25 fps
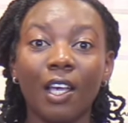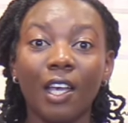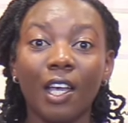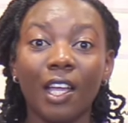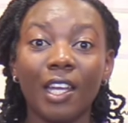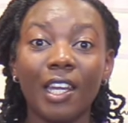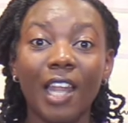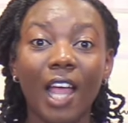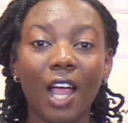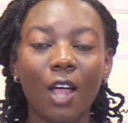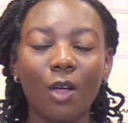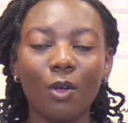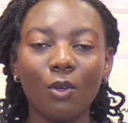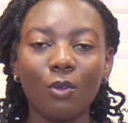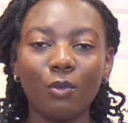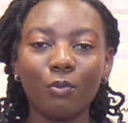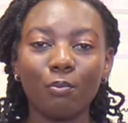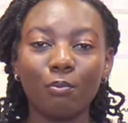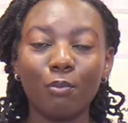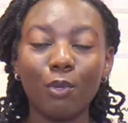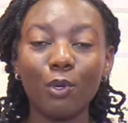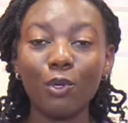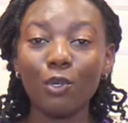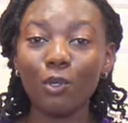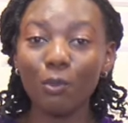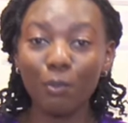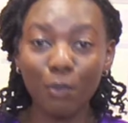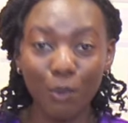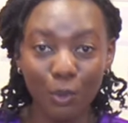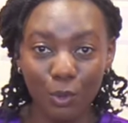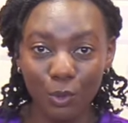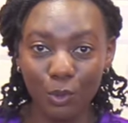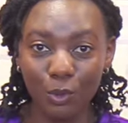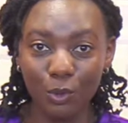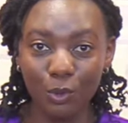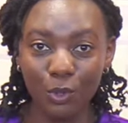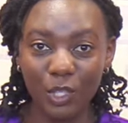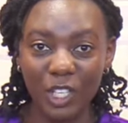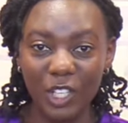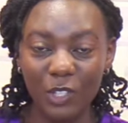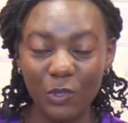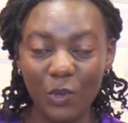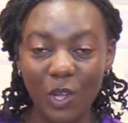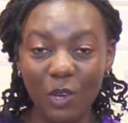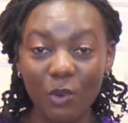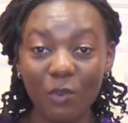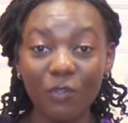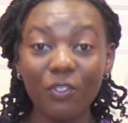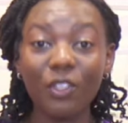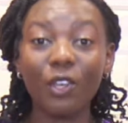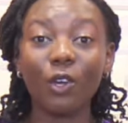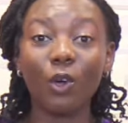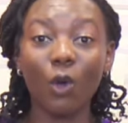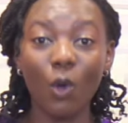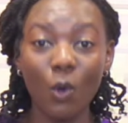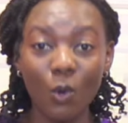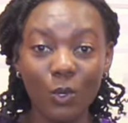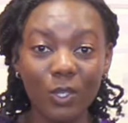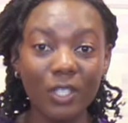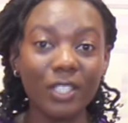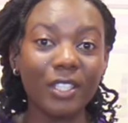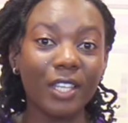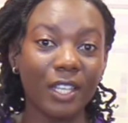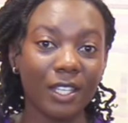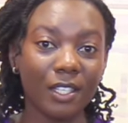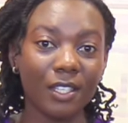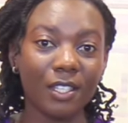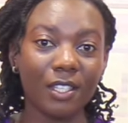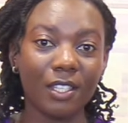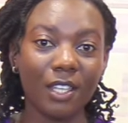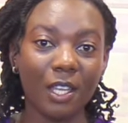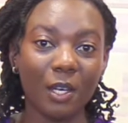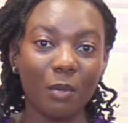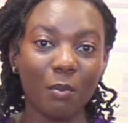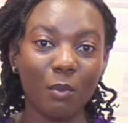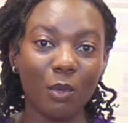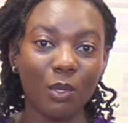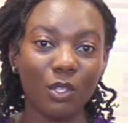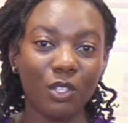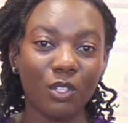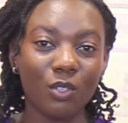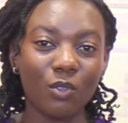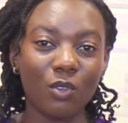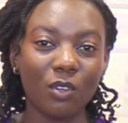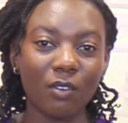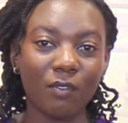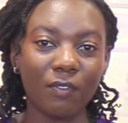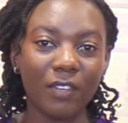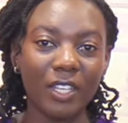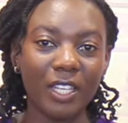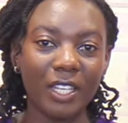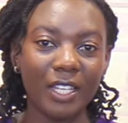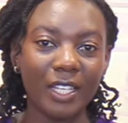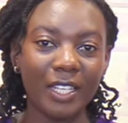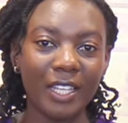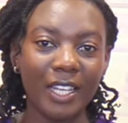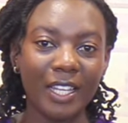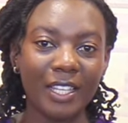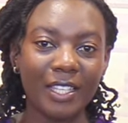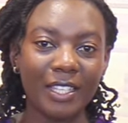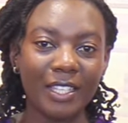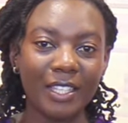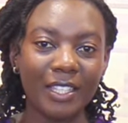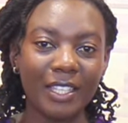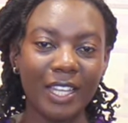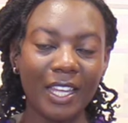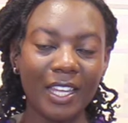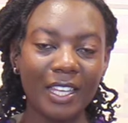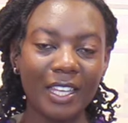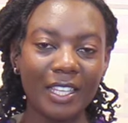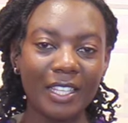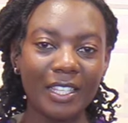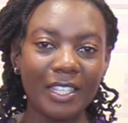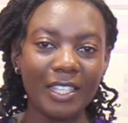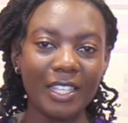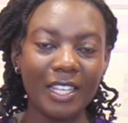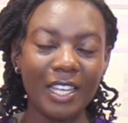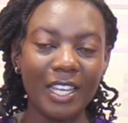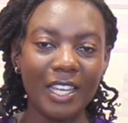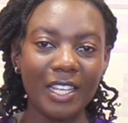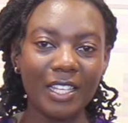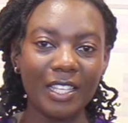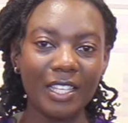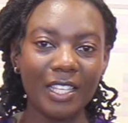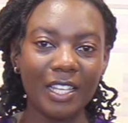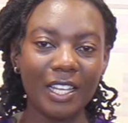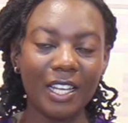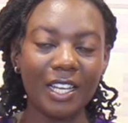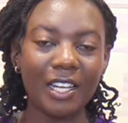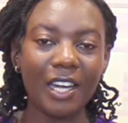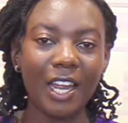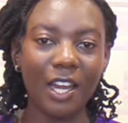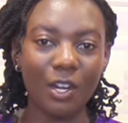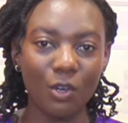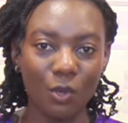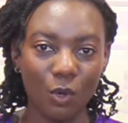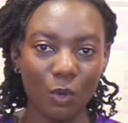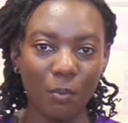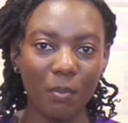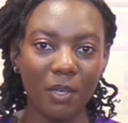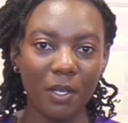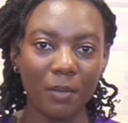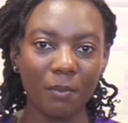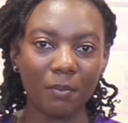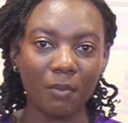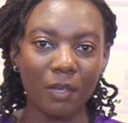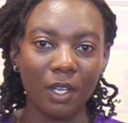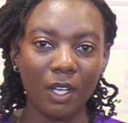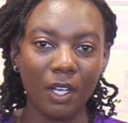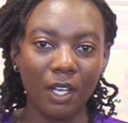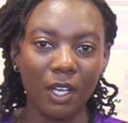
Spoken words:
Now, Buruburu is one of the oldest and most revered estates in Nairobi.